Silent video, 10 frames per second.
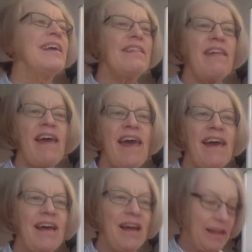There.
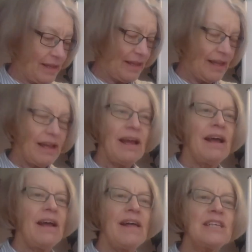
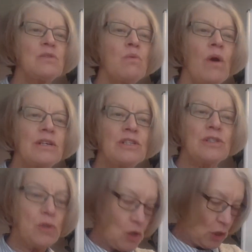That's one
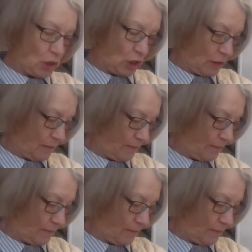sort.